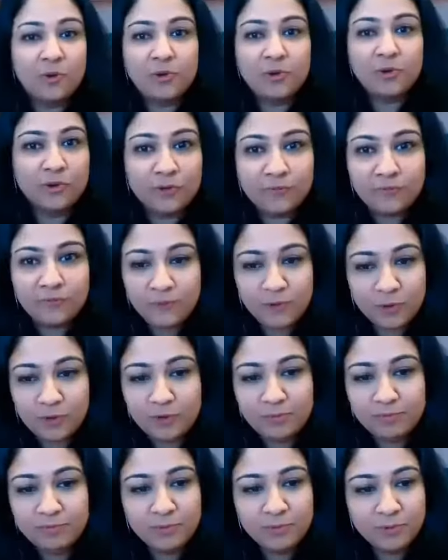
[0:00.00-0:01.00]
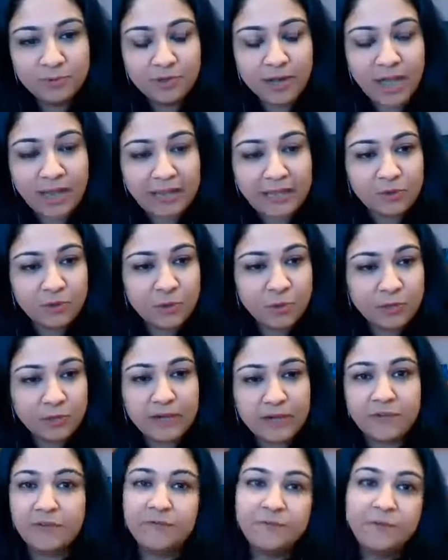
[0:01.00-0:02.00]
you don't
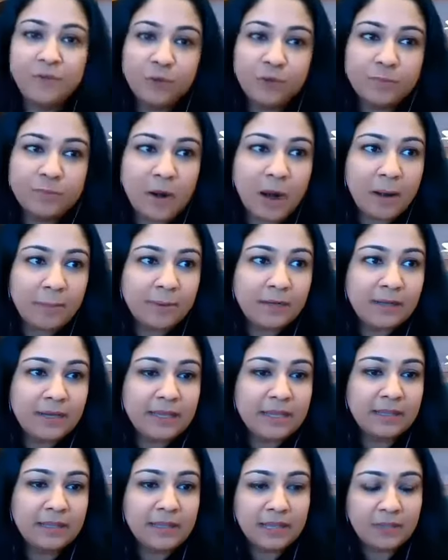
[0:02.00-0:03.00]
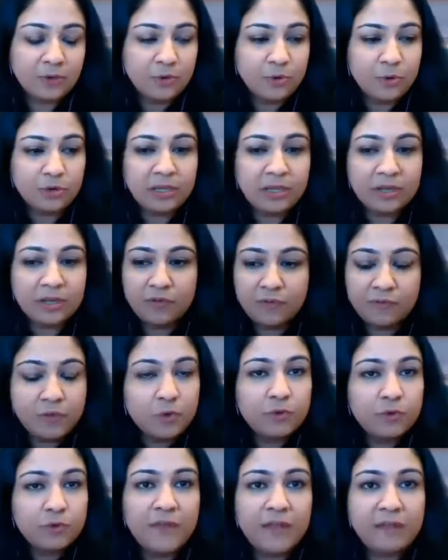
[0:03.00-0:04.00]
get reviewed properly. Like, you don't get
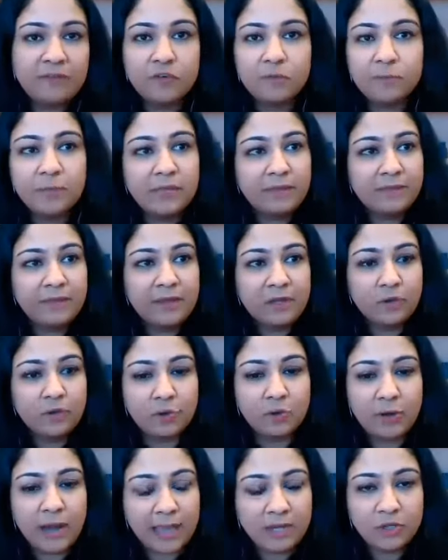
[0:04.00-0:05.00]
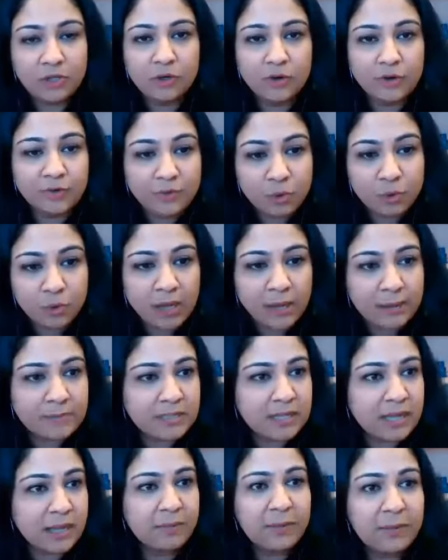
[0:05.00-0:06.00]
reviewed favorably when your annual review comes
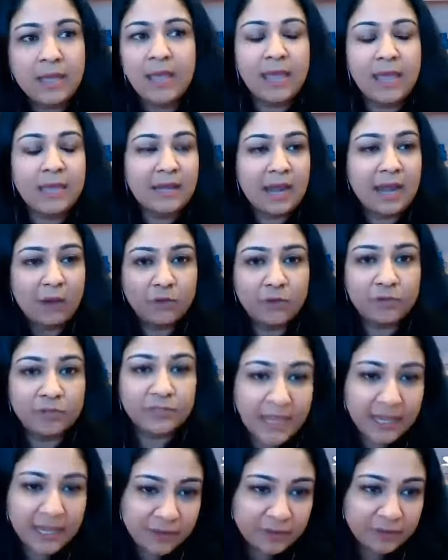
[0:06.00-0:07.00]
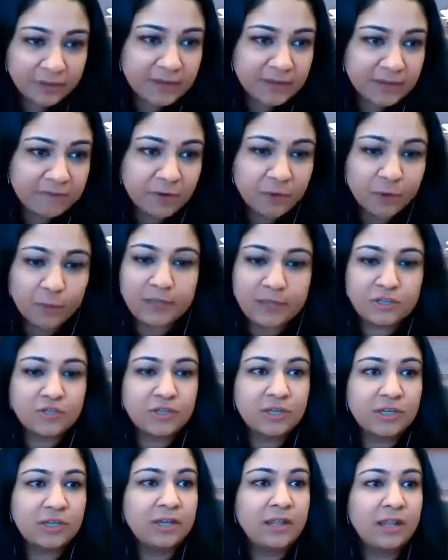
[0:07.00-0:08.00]
up. And now your tenure is up for
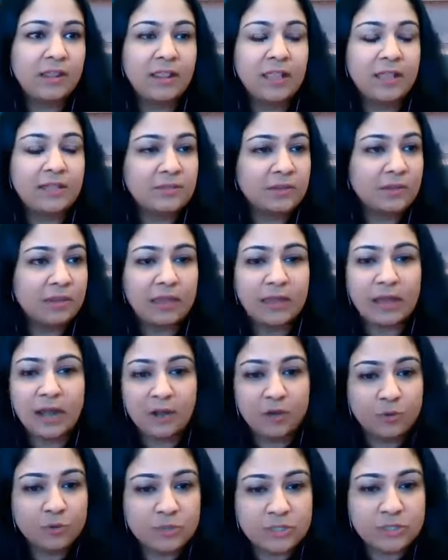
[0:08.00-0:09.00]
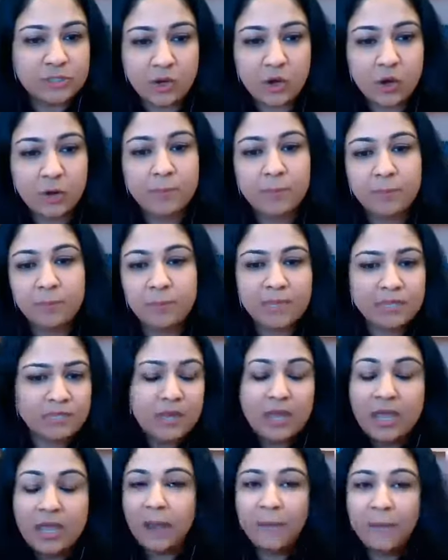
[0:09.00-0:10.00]
question. And are you still on probation?
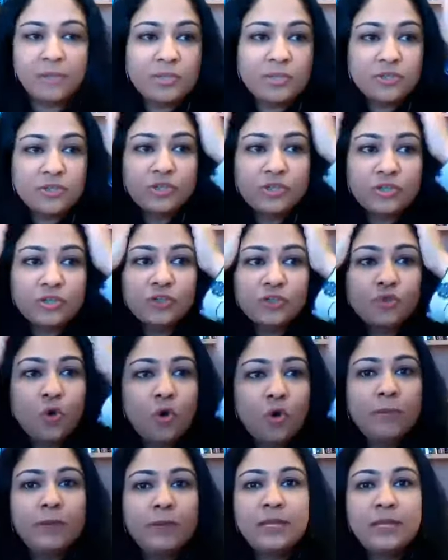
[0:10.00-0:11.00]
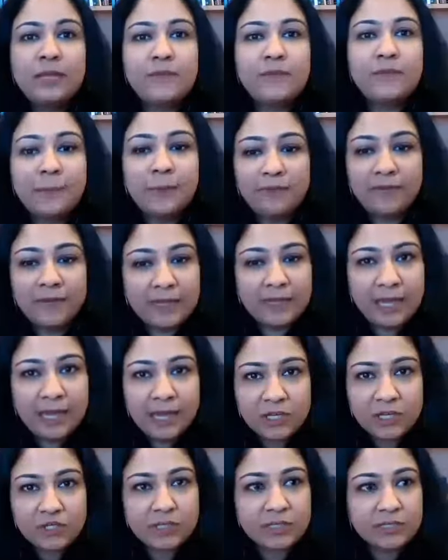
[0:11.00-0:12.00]
I mean, there's just so many
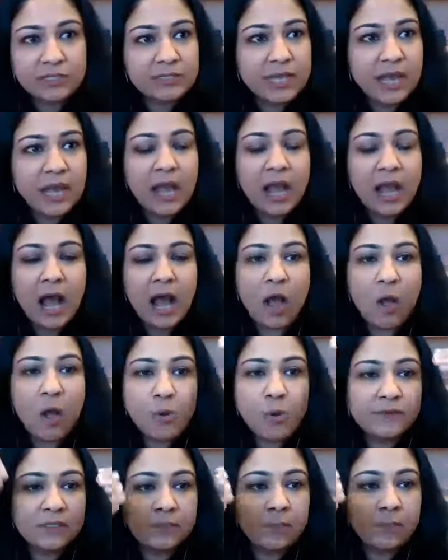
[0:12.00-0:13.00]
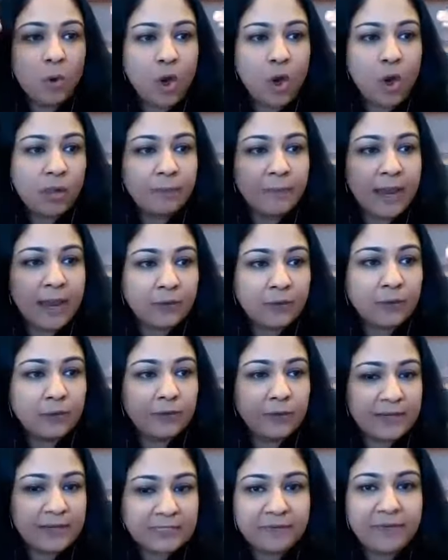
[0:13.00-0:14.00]
ramifications out of small
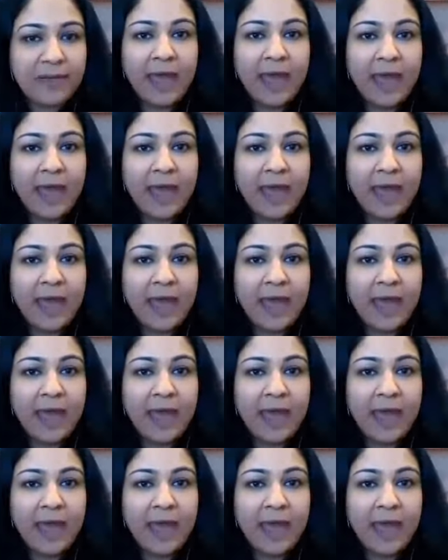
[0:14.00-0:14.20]
microaggressive